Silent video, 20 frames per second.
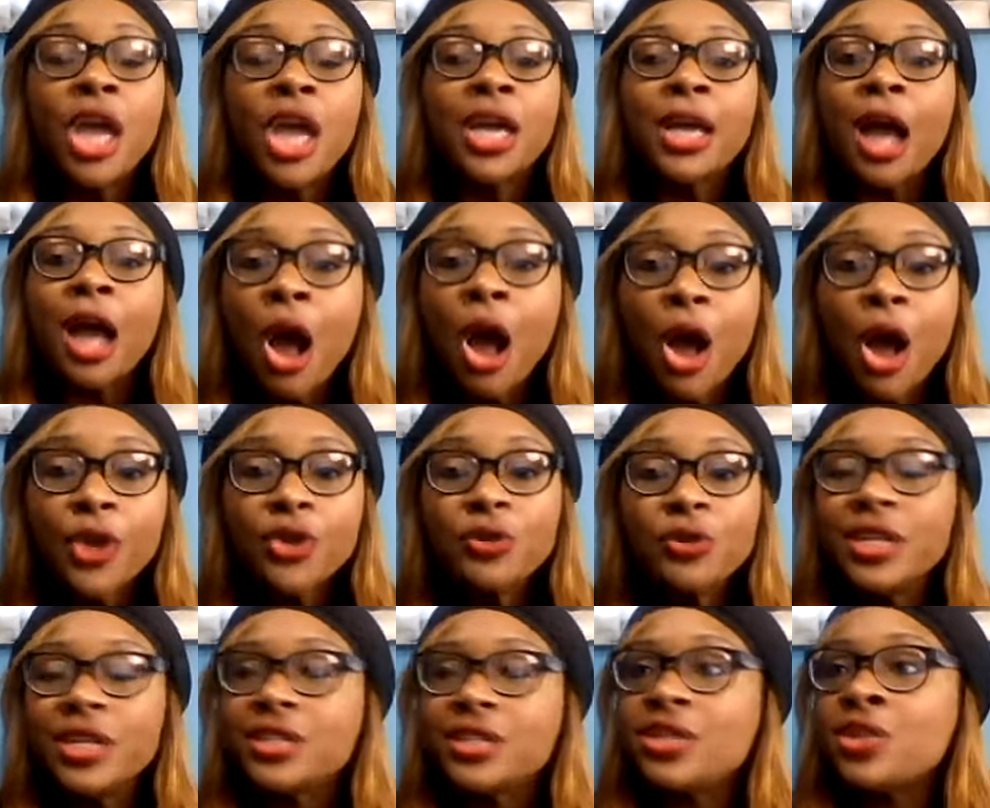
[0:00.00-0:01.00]
All you
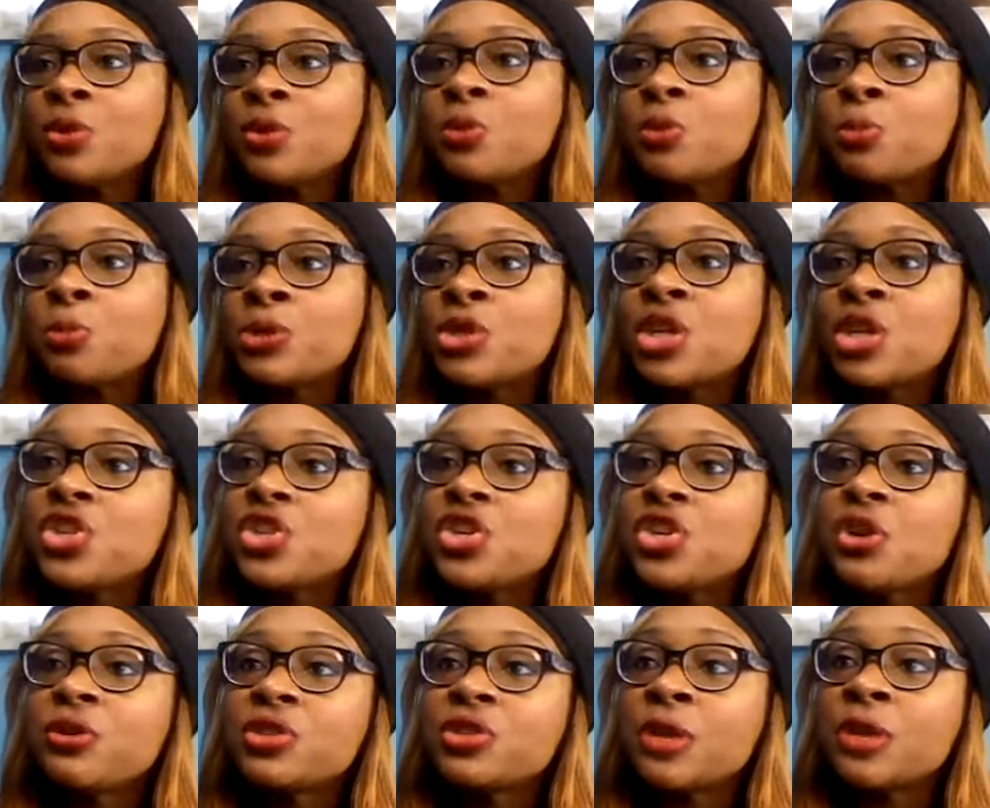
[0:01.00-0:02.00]
need to do is position
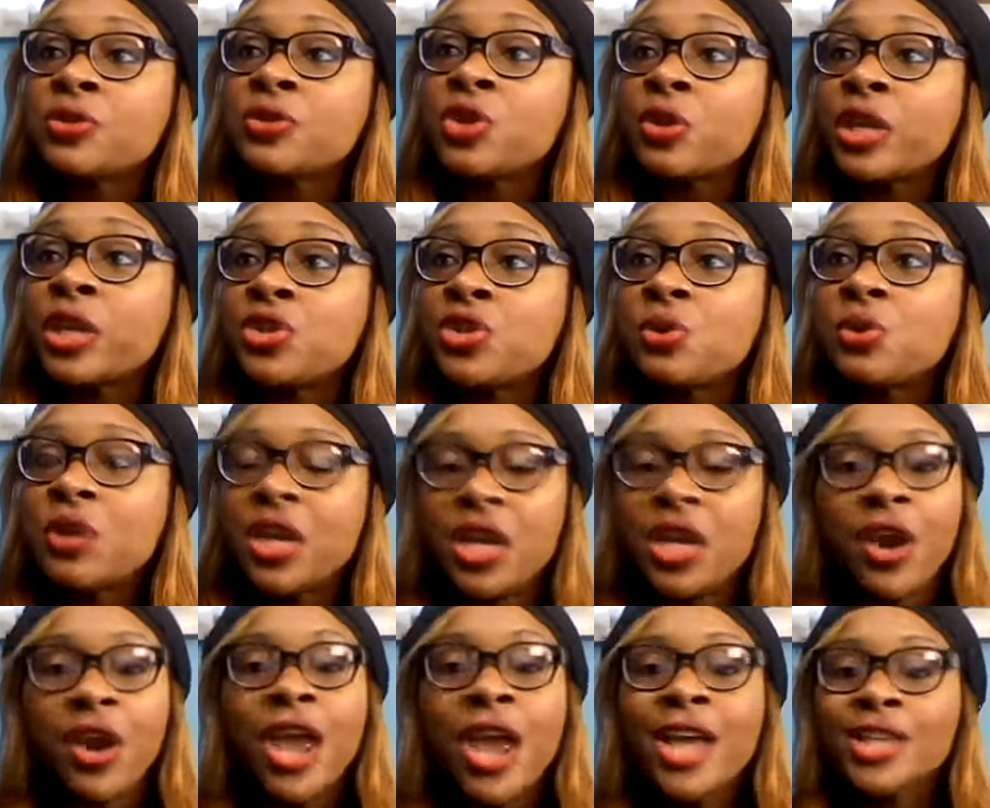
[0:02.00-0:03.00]
yourself so that you can hear.
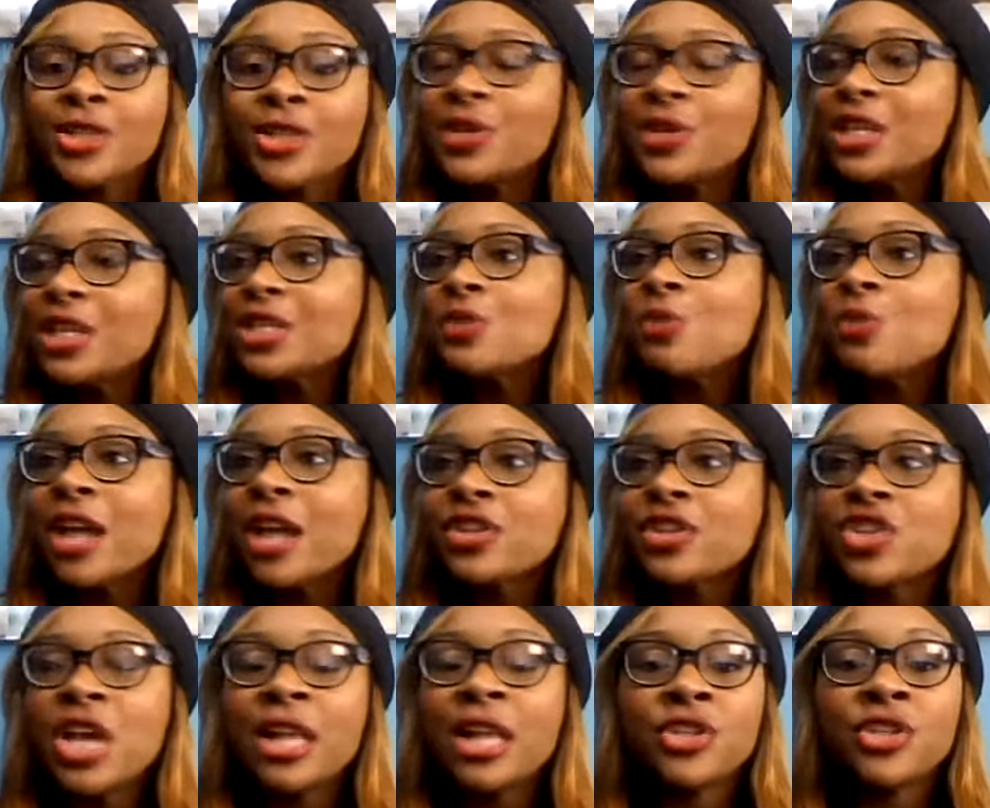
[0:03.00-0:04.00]
So this is what I
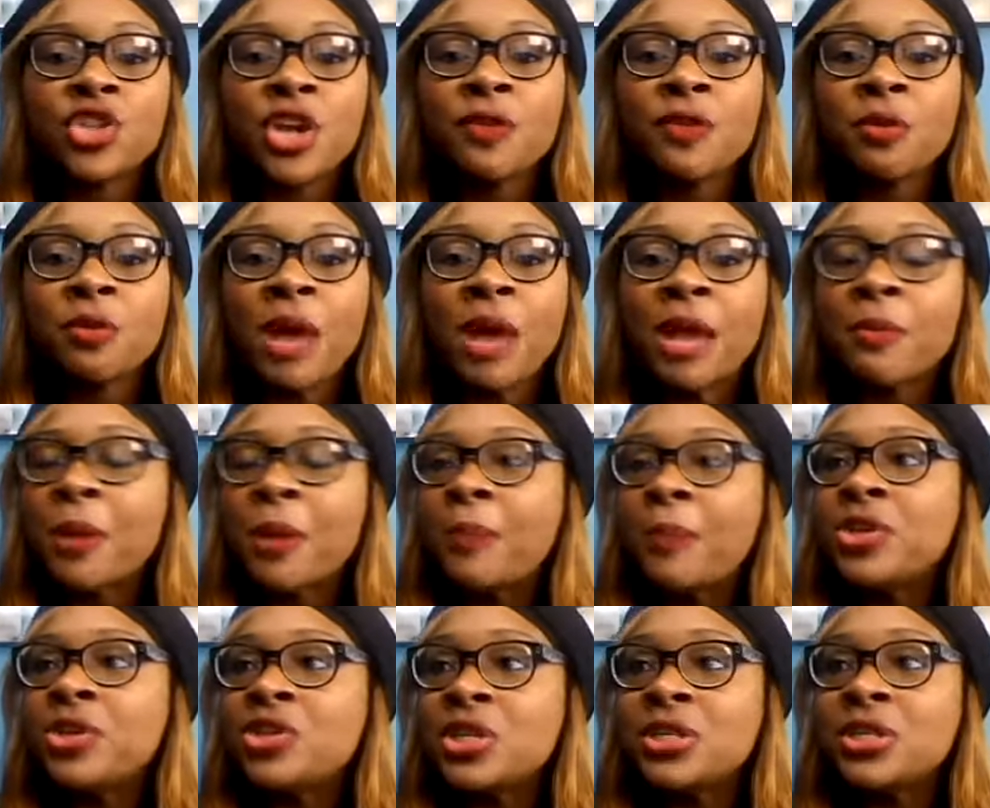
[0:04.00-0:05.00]
challenge everybody, my
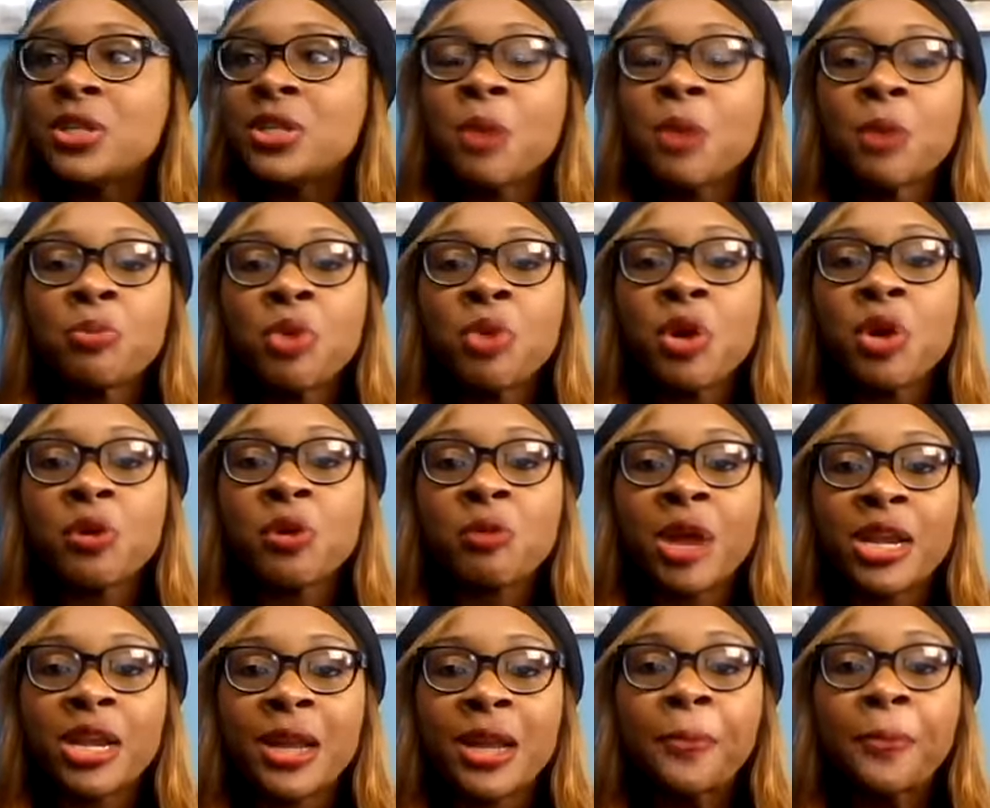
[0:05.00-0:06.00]
mentees in my program
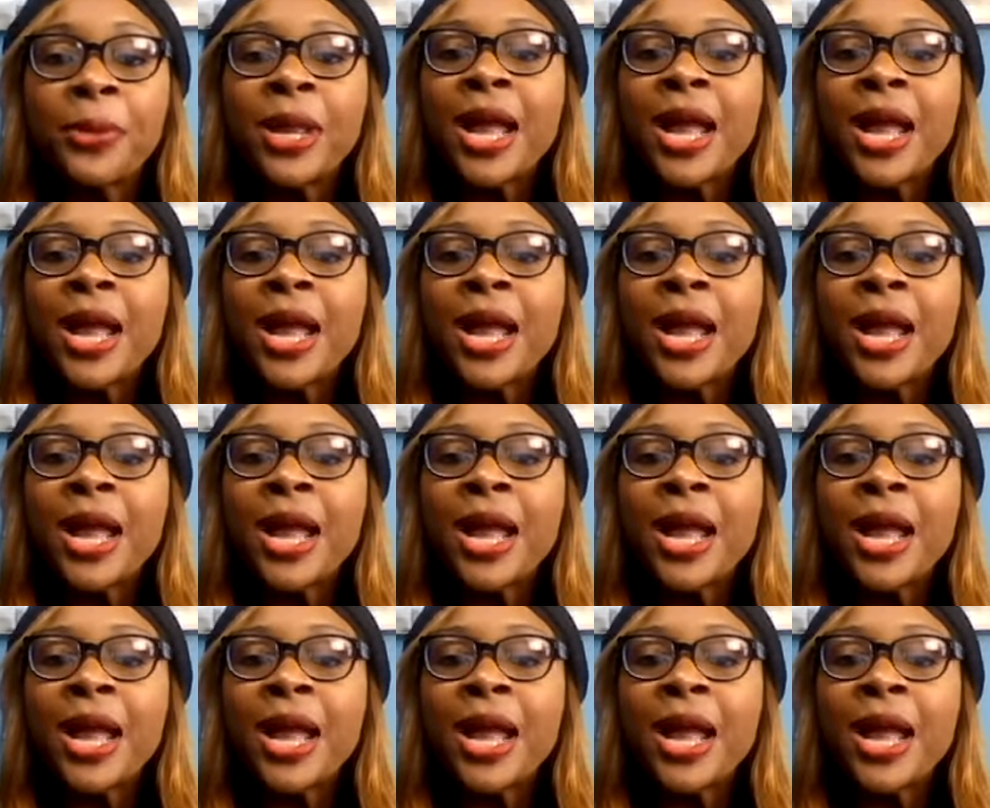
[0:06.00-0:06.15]
right now.